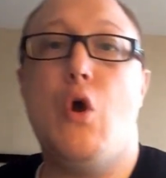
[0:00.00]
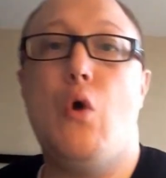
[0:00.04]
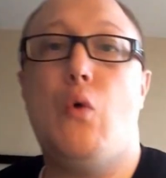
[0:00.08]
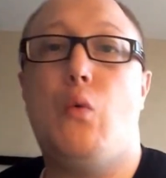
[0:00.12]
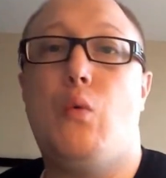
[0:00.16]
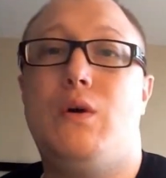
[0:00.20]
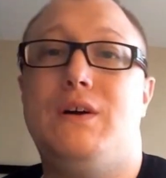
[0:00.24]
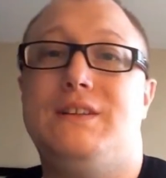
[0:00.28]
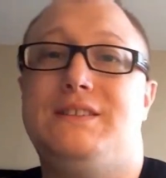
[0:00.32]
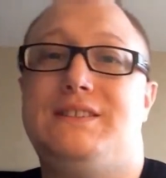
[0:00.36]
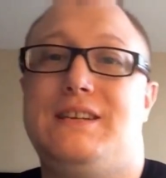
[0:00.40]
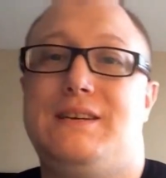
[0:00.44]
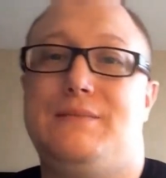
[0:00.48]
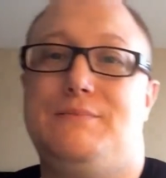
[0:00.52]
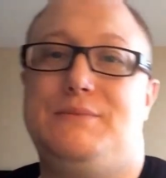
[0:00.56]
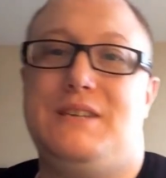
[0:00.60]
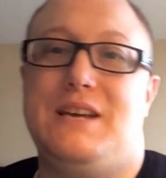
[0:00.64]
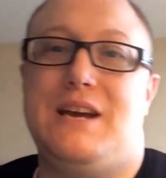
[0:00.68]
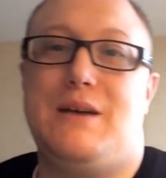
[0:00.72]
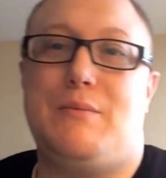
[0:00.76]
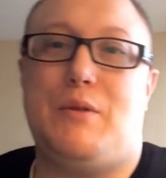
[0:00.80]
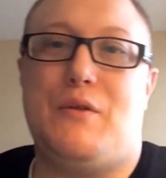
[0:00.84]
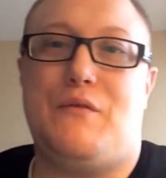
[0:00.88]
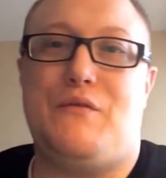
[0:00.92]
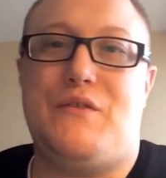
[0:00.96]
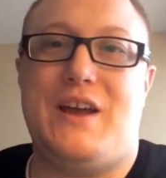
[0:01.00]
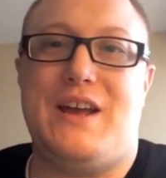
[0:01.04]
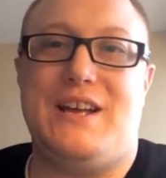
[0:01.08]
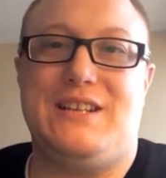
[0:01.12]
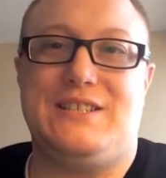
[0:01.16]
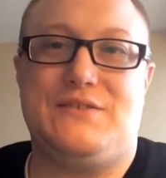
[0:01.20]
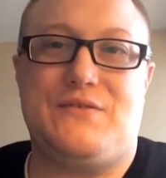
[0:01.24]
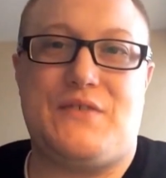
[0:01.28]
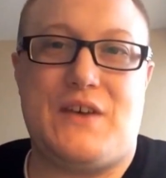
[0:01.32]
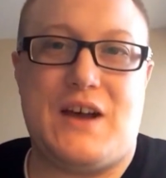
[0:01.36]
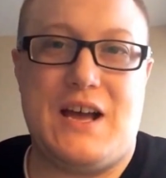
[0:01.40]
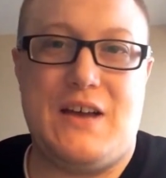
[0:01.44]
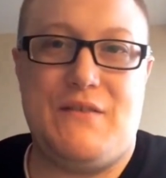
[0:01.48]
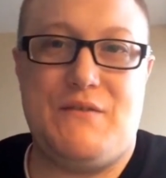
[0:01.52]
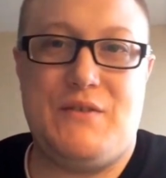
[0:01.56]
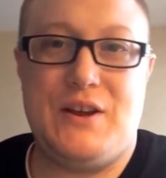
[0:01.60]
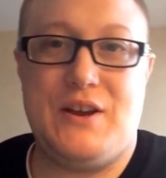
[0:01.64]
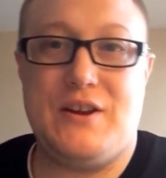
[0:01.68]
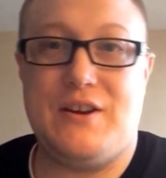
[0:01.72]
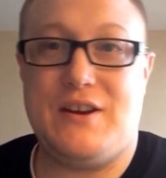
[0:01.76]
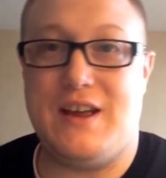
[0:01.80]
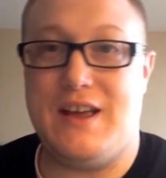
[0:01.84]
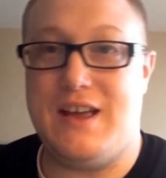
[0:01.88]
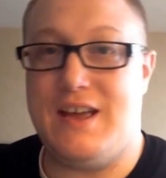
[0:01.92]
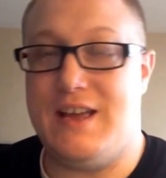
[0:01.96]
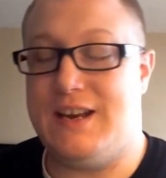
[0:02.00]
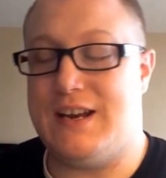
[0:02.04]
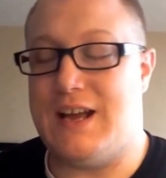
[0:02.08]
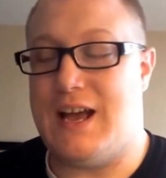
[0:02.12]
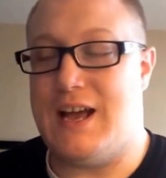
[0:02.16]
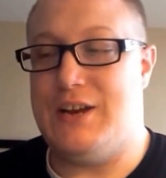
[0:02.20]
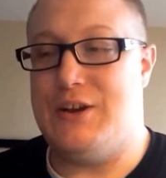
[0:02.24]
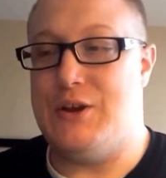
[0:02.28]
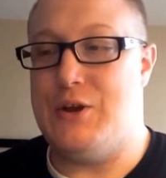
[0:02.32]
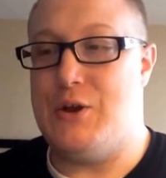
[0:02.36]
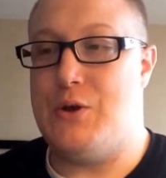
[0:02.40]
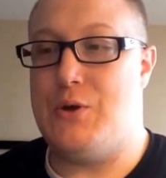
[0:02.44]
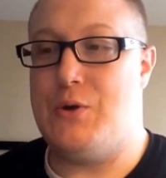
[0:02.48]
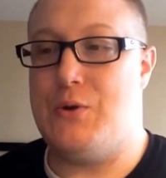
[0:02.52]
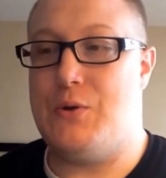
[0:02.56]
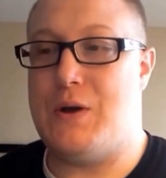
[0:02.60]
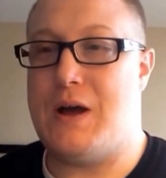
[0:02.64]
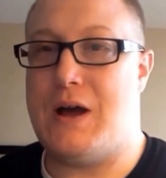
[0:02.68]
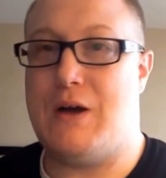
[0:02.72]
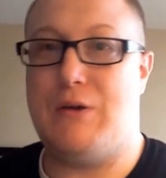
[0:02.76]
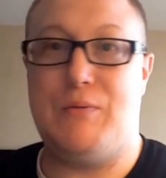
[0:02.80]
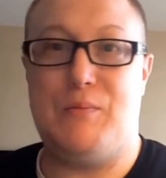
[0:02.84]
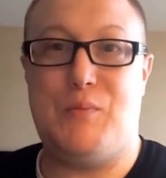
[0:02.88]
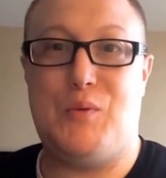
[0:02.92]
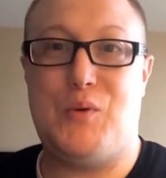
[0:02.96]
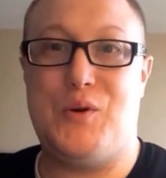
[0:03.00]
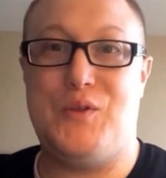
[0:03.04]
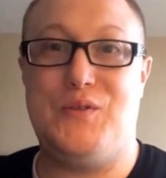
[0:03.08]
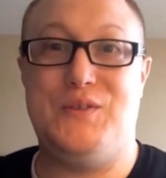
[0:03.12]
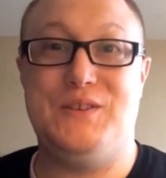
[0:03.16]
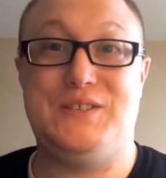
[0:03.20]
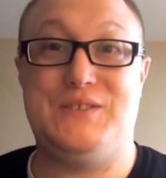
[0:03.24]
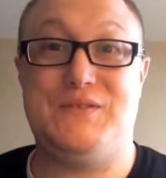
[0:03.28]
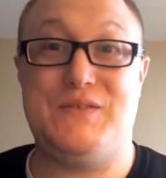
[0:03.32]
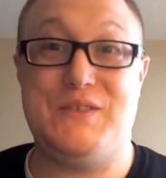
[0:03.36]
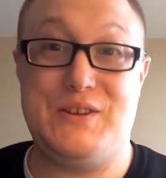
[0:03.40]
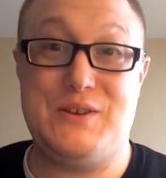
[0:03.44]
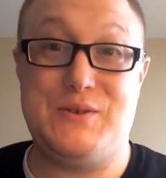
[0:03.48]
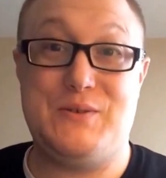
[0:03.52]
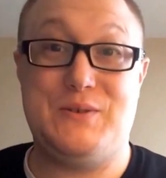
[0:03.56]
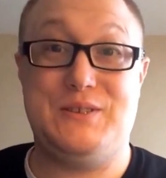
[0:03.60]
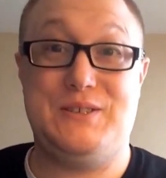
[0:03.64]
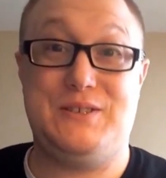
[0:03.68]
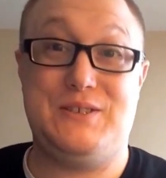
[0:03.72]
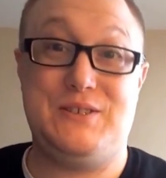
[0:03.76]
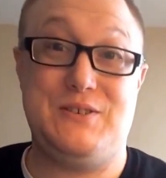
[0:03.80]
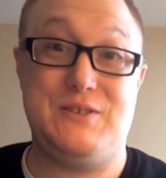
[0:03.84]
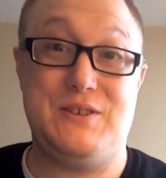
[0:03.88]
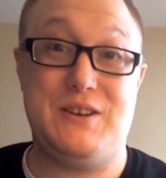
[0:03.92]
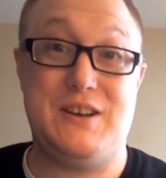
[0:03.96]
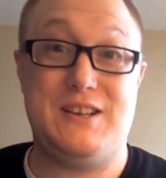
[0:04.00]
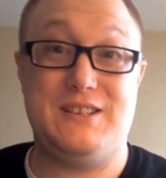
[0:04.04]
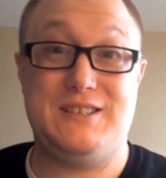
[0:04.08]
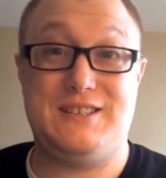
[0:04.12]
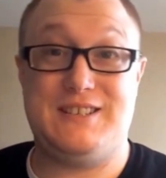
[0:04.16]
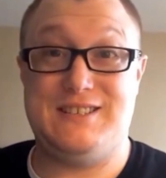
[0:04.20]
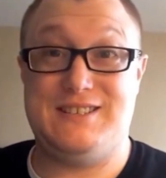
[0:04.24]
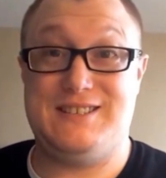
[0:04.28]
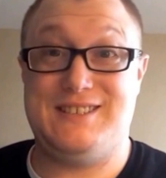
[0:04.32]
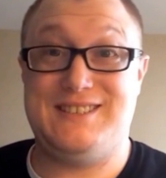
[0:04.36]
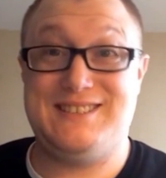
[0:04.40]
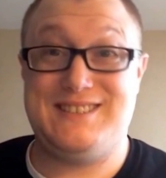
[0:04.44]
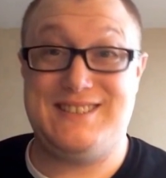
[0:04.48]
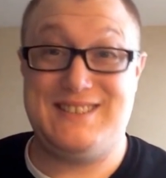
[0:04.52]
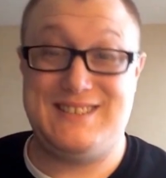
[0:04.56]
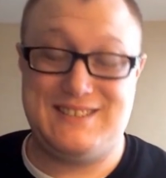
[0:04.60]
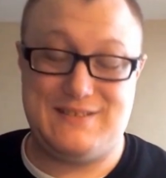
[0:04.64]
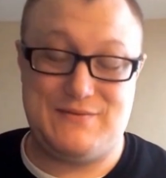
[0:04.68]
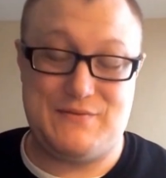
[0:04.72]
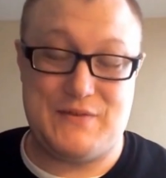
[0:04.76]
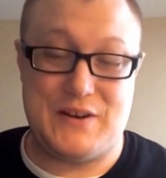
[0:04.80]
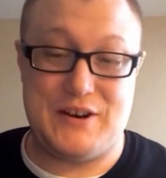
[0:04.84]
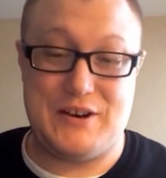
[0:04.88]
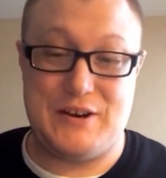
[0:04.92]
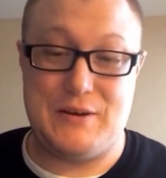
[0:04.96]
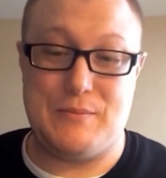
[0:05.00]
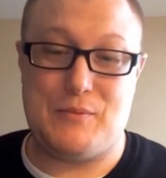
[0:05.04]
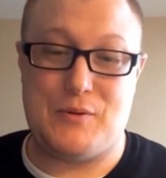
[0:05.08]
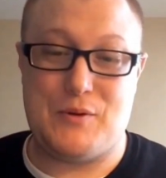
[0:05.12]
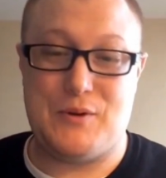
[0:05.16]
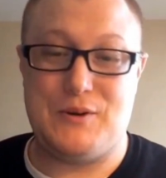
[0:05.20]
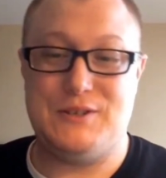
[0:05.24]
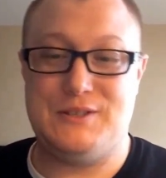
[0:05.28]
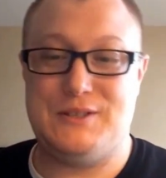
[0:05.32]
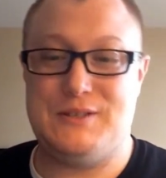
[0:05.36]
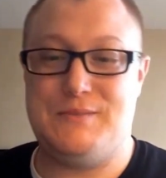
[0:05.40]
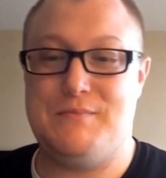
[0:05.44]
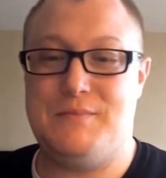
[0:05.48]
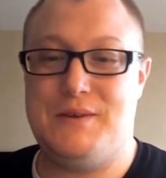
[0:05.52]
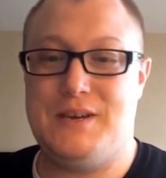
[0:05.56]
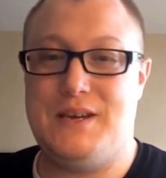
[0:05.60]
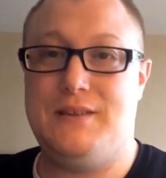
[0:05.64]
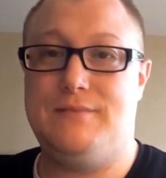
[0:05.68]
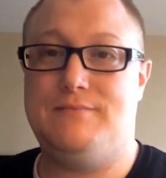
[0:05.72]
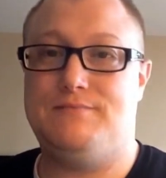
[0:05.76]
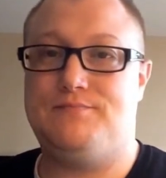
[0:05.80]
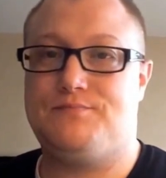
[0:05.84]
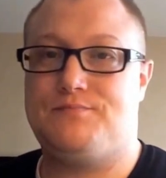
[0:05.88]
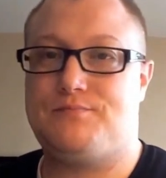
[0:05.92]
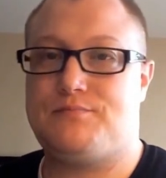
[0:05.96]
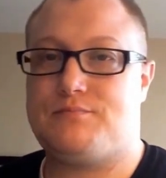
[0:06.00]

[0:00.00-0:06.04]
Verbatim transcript: What's up Diablo fans, 5 here, and I know how important this video is to you guys because this is very important to me.